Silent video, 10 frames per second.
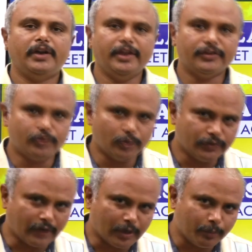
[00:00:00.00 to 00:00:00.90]
Dear
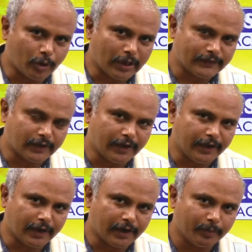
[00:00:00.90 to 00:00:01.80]
students, welcome to Classic
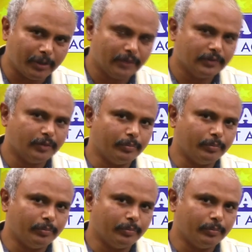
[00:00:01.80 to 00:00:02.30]
NEET Academy.